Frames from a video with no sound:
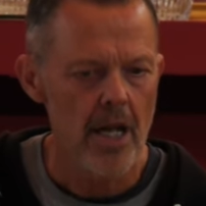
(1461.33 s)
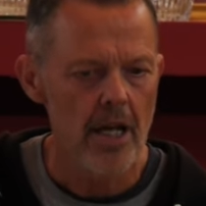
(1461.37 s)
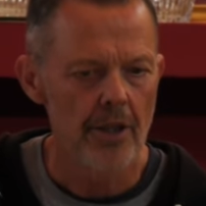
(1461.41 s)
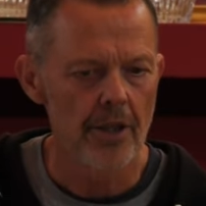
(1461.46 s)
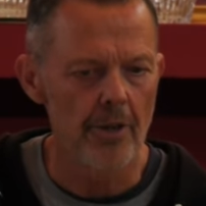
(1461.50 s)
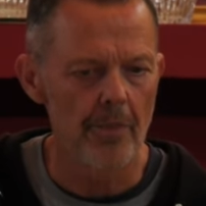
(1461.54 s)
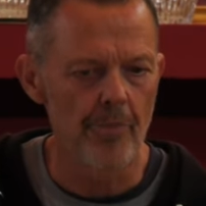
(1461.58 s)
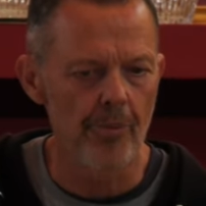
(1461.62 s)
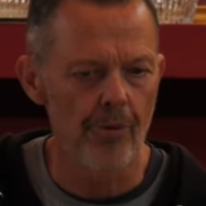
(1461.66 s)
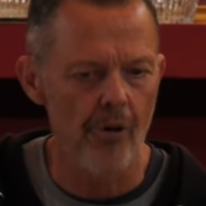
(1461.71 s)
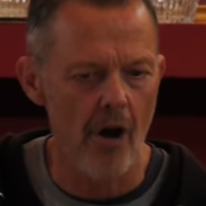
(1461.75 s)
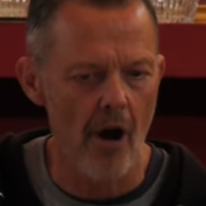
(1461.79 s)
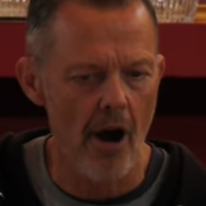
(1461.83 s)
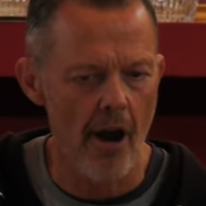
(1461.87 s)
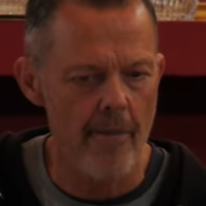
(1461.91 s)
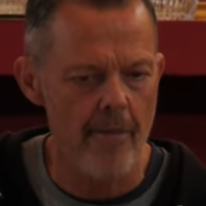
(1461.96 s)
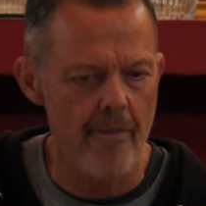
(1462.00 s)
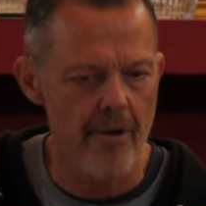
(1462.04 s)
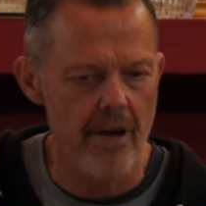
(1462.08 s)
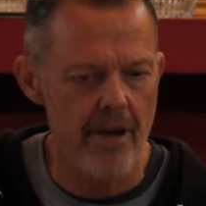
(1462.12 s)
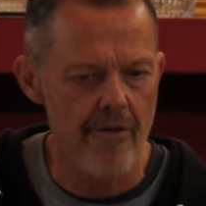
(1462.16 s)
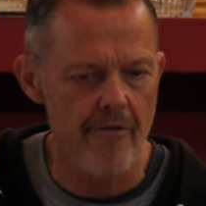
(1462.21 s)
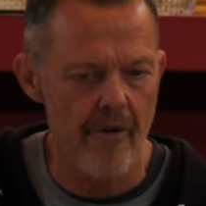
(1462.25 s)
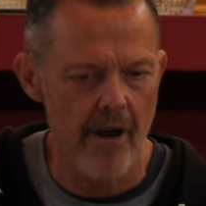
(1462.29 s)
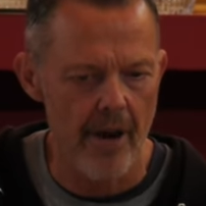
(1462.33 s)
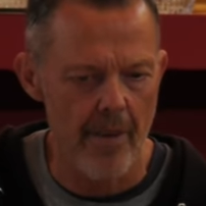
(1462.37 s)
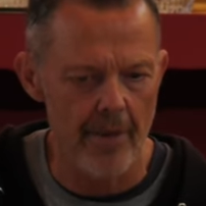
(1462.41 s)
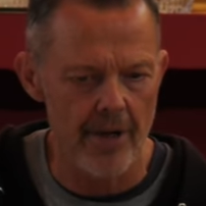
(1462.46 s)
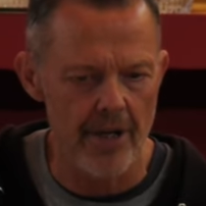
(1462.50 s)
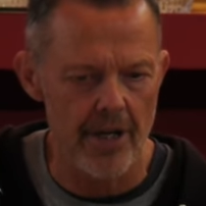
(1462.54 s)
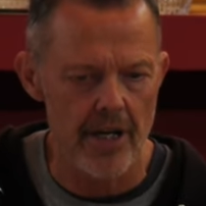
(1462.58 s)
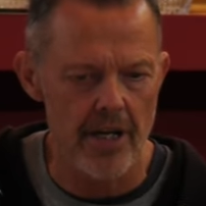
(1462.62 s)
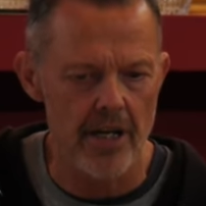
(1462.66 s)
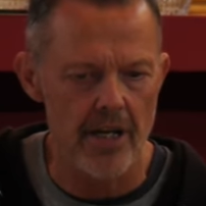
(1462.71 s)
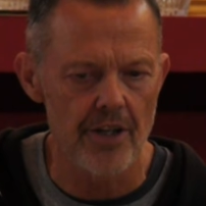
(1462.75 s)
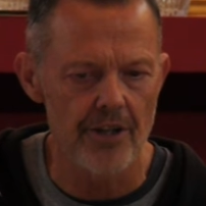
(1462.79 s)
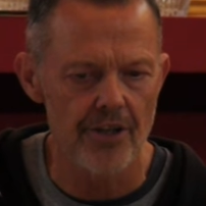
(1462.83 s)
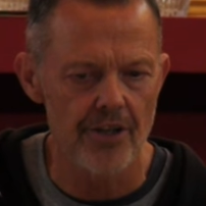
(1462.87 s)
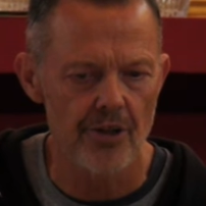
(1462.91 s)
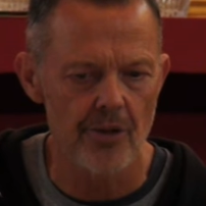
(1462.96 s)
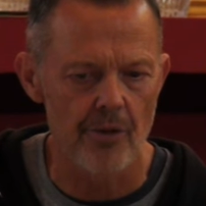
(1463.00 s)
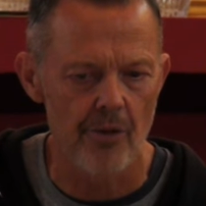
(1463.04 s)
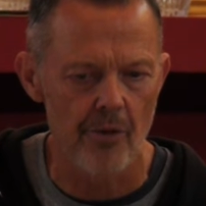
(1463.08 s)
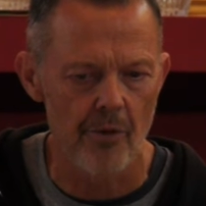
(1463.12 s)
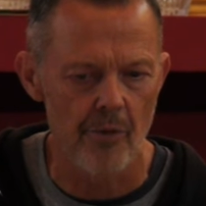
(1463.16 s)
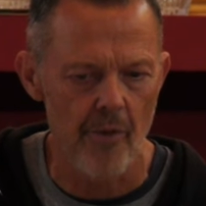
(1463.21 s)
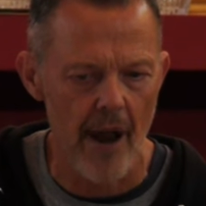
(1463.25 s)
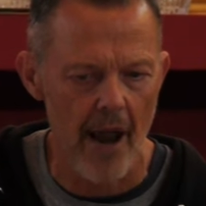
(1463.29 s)
the primary remedy is to
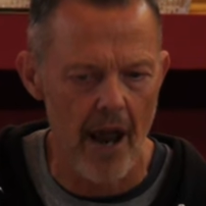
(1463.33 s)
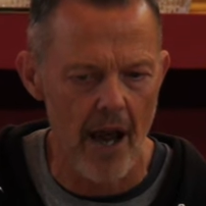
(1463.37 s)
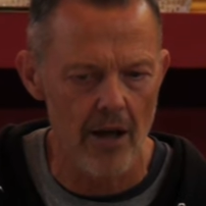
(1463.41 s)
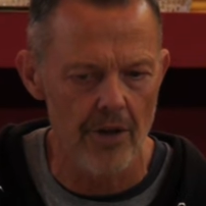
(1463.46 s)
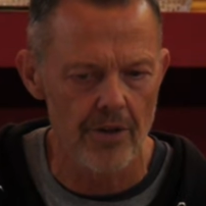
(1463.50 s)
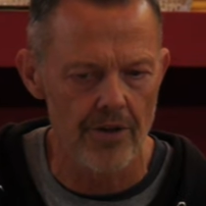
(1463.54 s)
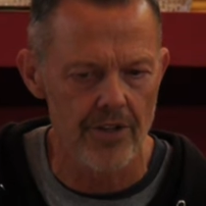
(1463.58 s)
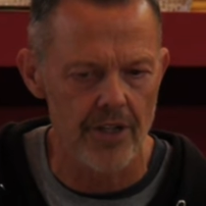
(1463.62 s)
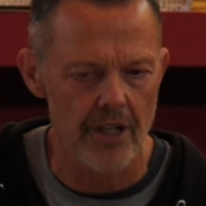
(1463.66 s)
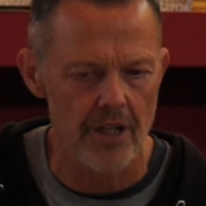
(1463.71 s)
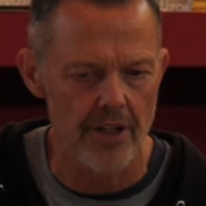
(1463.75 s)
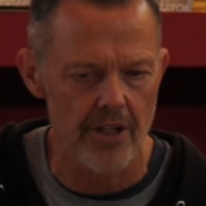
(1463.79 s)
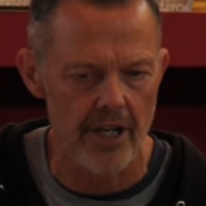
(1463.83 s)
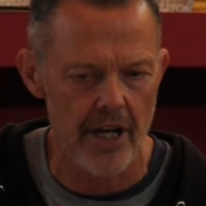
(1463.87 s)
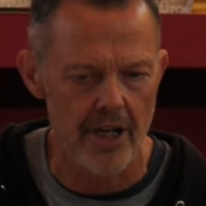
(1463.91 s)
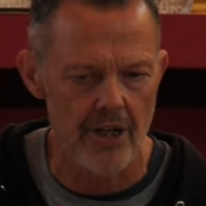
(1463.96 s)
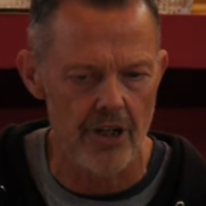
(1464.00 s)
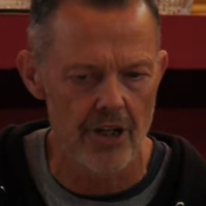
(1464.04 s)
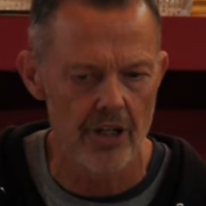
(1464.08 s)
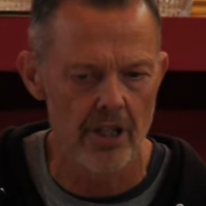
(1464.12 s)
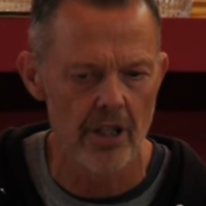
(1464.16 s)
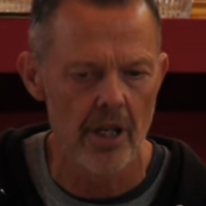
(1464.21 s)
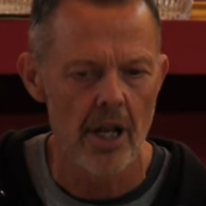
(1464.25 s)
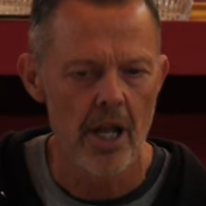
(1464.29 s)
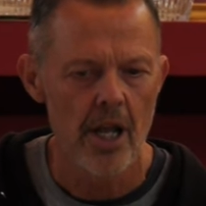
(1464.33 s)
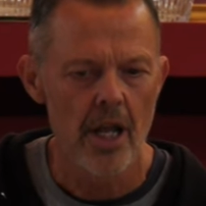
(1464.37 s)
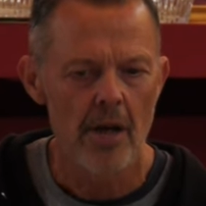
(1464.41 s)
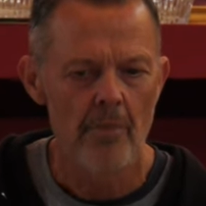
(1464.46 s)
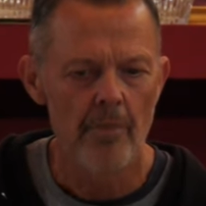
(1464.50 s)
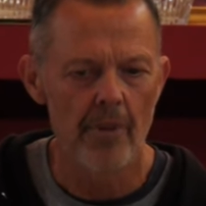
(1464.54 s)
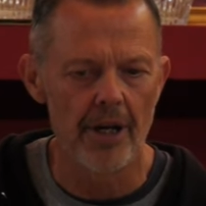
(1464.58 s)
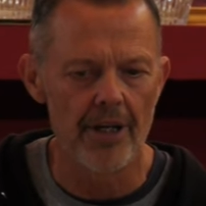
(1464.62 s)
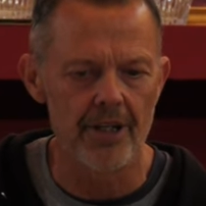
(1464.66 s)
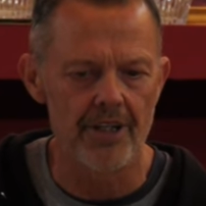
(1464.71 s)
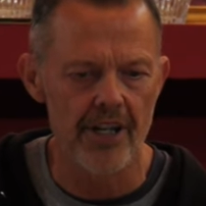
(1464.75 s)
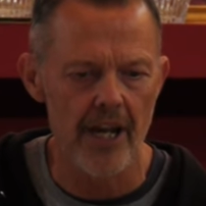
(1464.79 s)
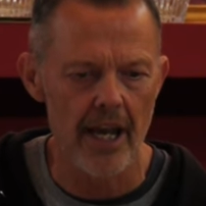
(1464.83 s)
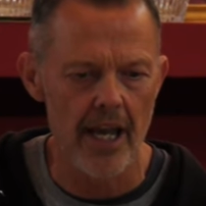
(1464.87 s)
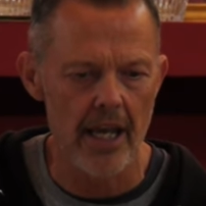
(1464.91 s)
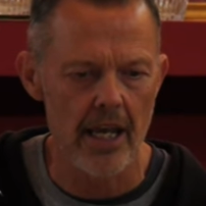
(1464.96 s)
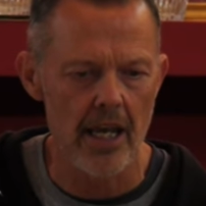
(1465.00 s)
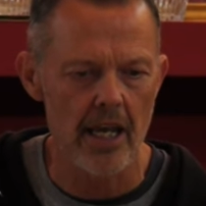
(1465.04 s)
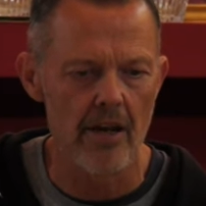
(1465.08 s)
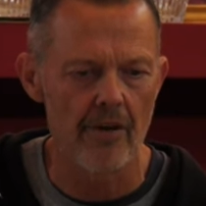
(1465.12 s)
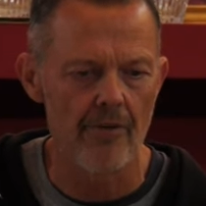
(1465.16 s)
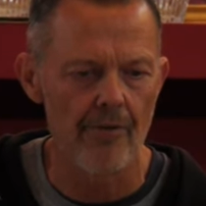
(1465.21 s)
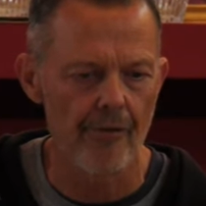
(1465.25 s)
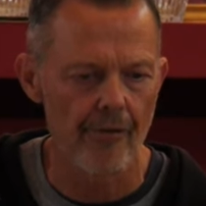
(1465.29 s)
arouse the attention by
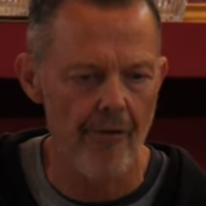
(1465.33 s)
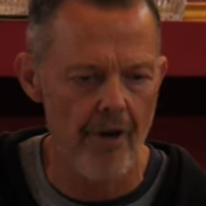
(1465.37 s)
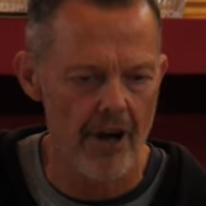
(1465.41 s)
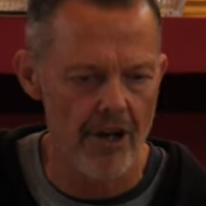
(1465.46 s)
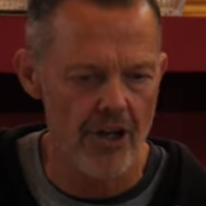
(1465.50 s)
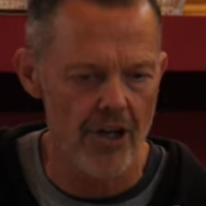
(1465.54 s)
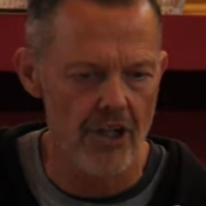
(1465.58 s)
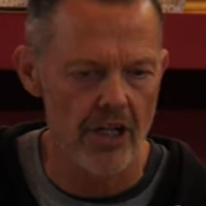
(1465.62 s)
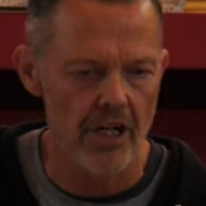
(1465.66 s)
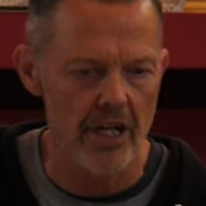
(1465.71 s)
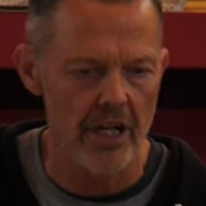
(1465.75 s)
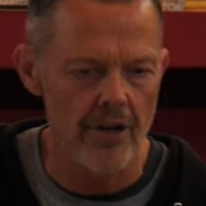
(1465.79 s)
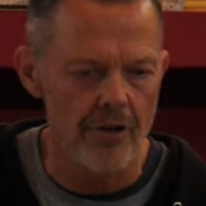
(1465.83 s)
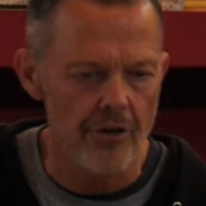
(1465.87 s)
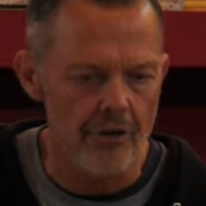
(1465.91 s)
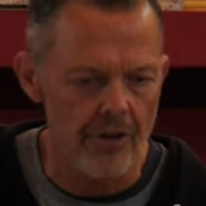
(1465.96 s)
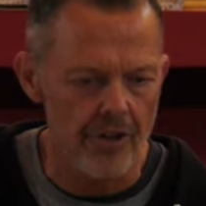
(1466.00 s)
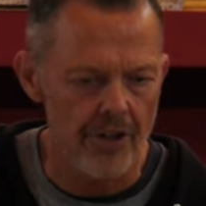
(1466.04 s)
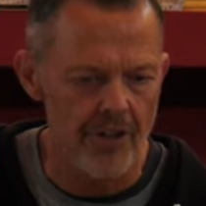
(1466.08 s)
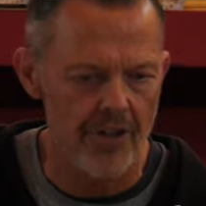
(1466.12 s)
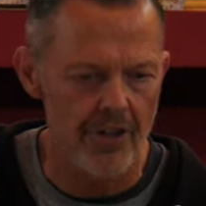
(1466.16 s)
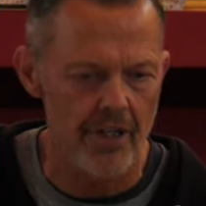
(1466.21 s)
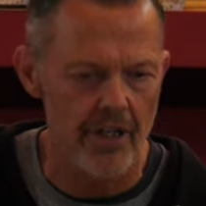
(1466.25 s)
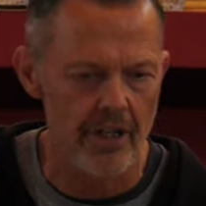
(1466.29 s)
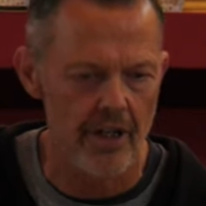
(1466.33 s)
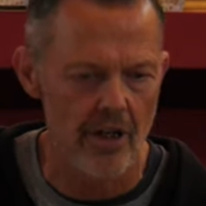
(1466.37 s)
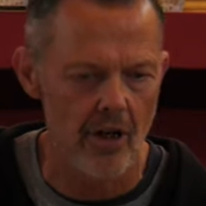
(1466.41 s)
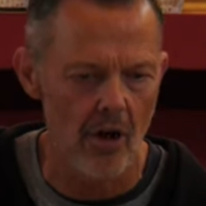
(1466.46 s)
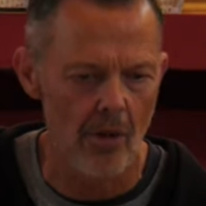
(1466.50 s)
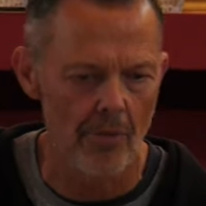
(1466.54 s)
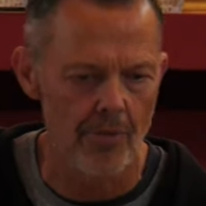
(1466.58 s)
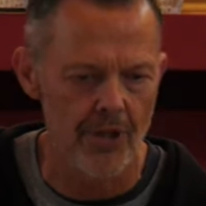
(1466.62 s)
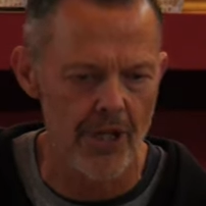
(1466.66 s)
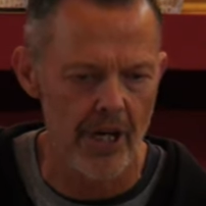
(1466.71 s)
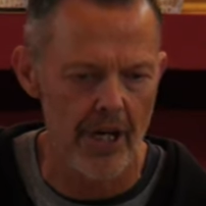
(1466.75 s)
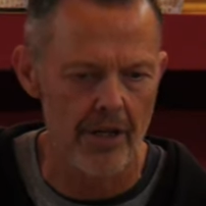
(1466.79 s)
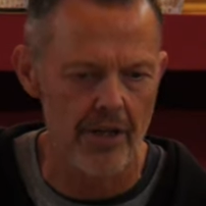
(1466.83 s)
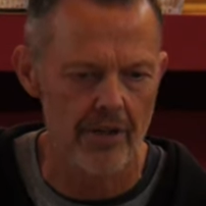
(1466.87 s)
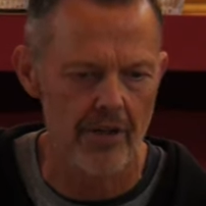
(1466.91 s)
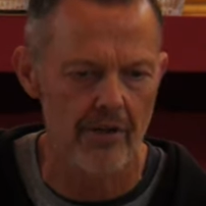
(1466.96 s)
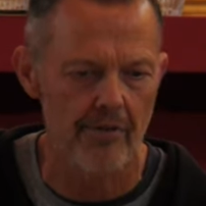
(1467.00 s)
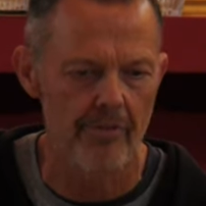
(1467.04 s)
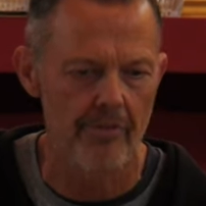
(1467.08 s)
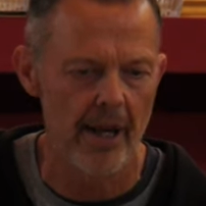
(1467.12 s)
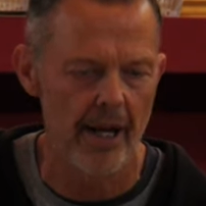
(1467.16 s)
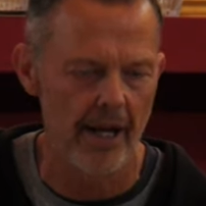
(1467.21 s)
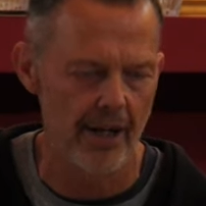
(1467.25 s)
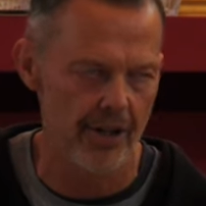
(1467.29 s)
taking a fresh interest in the object
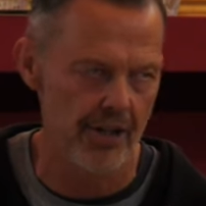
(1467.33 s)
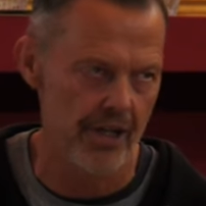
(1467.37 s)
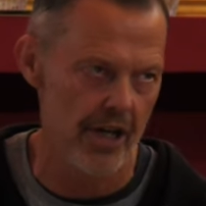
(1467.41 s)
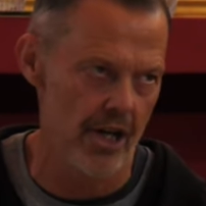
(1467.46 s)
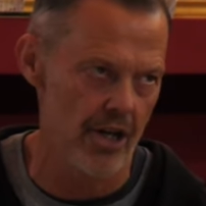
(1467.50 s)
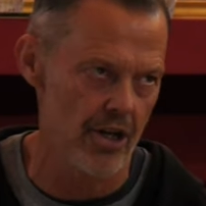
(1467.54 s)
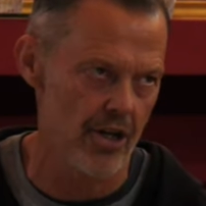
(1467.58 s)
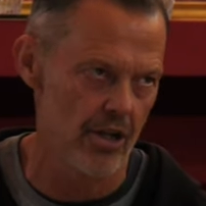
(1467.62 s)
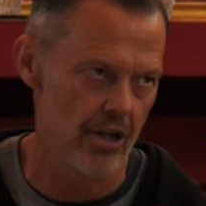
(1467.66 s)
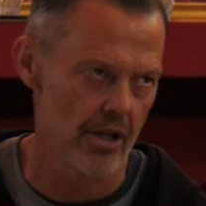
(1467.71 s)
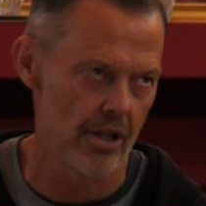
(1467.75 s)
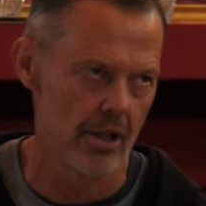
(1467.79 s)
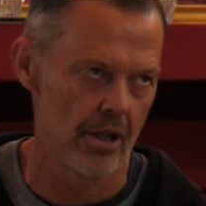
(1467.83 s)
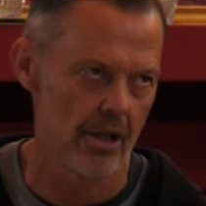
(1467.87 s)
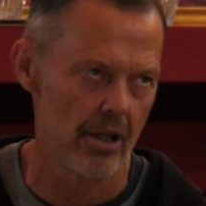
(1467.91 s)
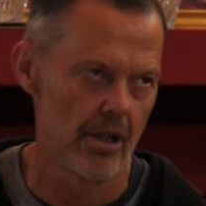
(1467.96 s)
of meditation.